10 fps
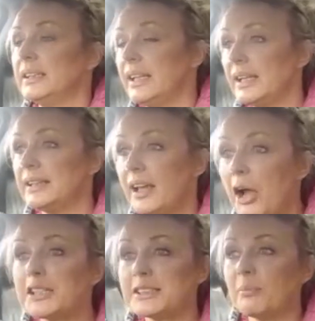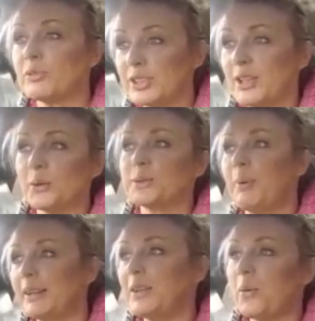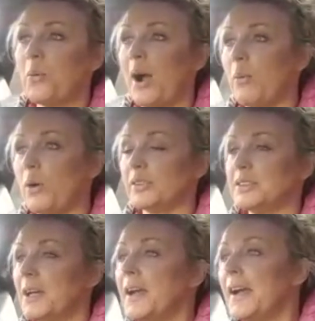There are some results, but not what I want.